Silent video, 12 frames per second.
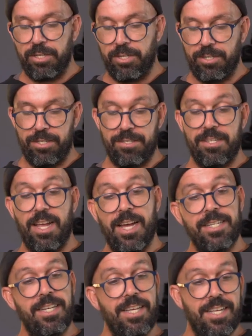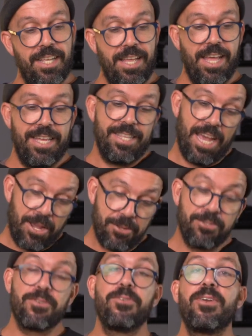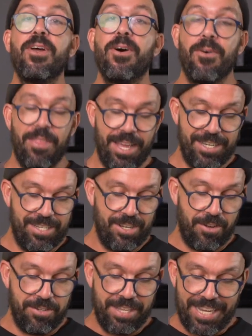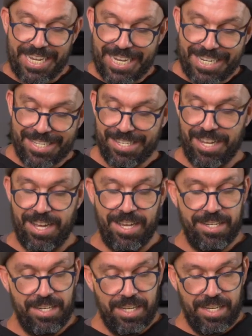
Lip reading: here on the side, and I also know that on the inside,